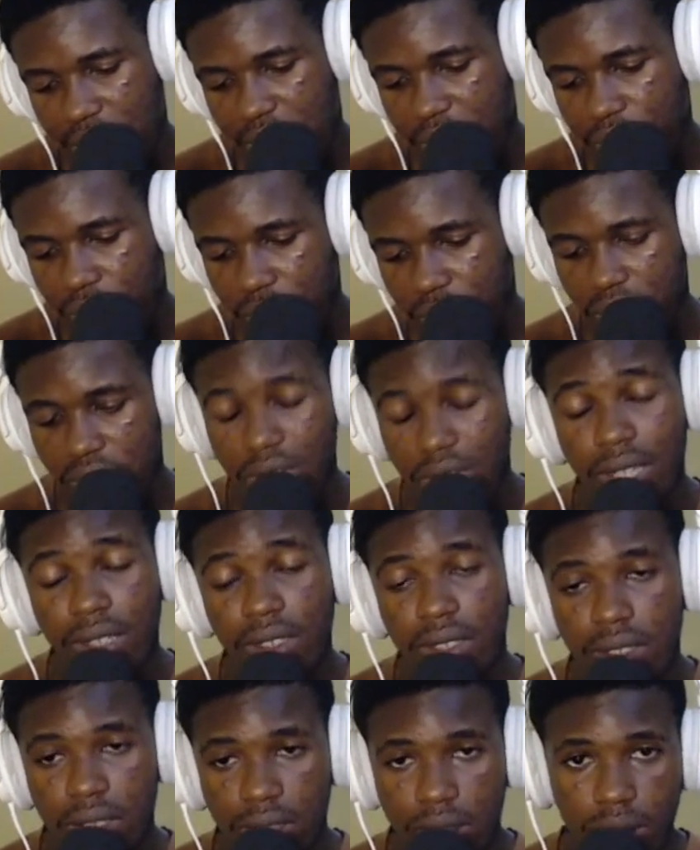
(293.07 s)
for the
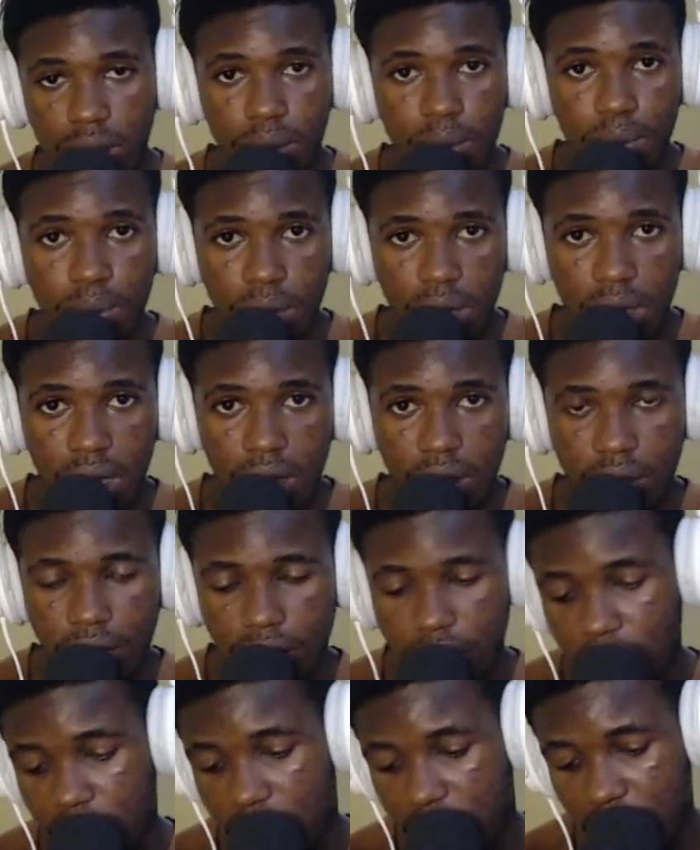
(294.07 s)
6, B
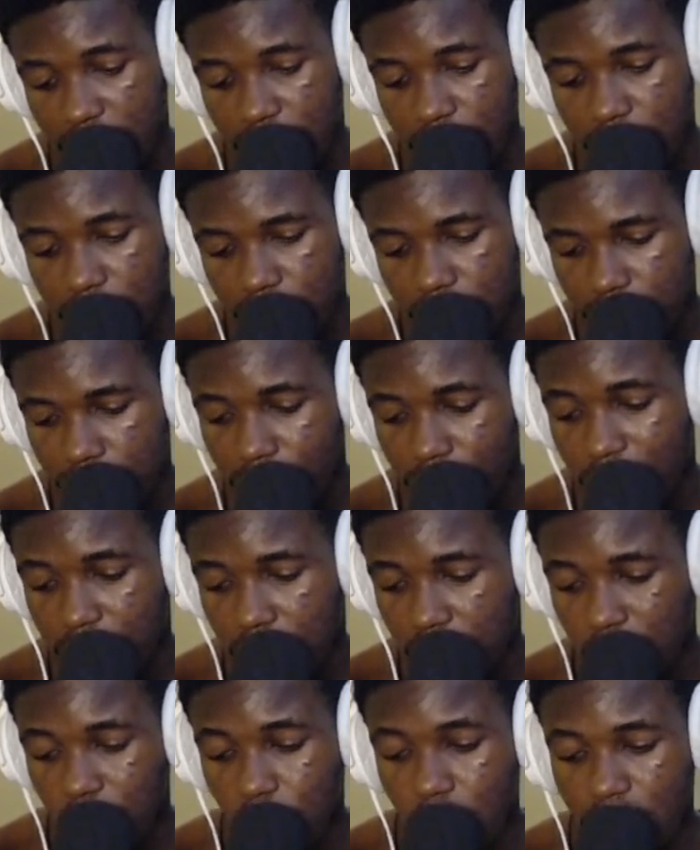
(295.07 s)
for the 7, back to
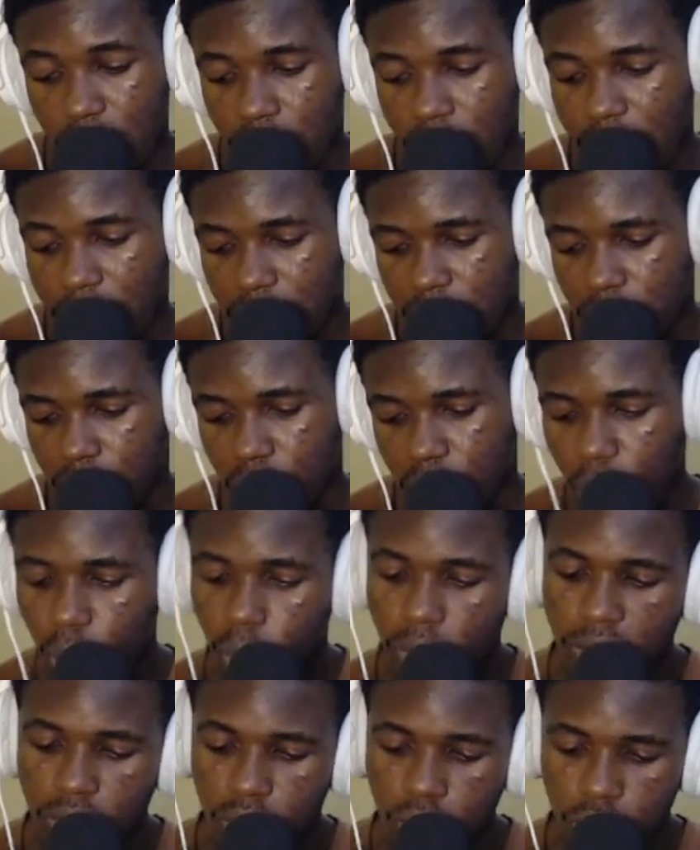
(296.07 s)
the 1, right?
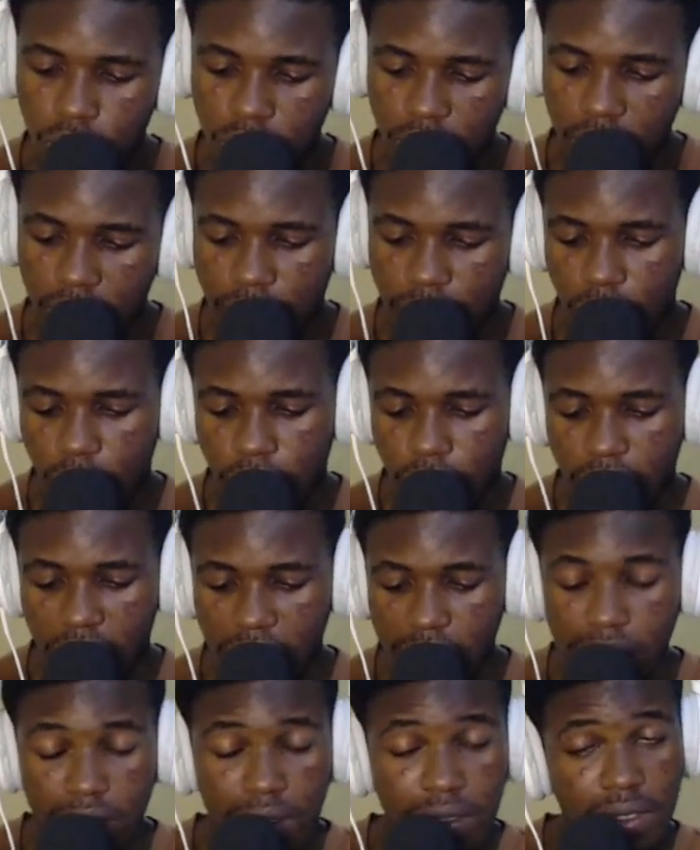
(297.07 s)
1, 2, 3, 4, 5,
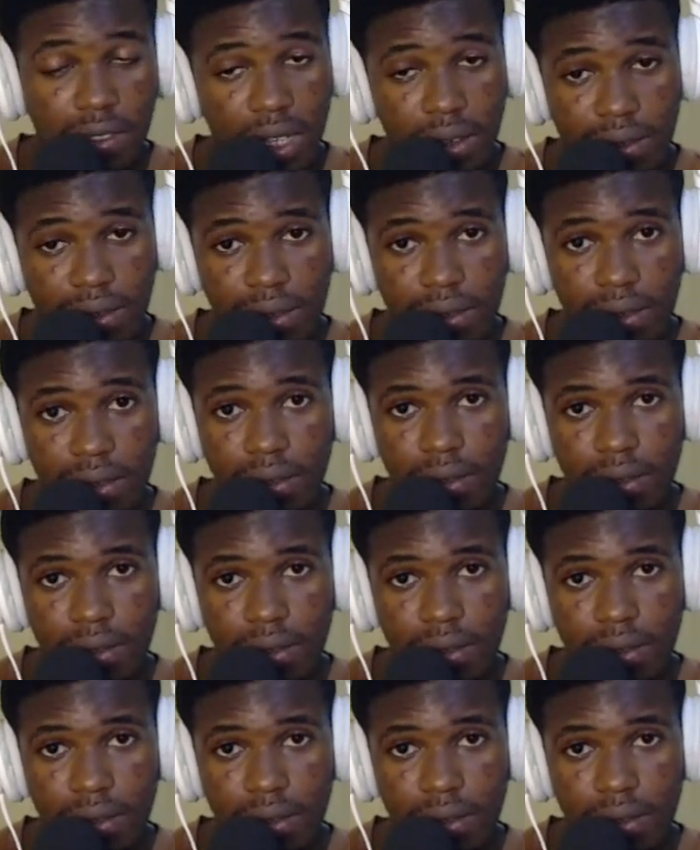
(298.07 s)
6, 7,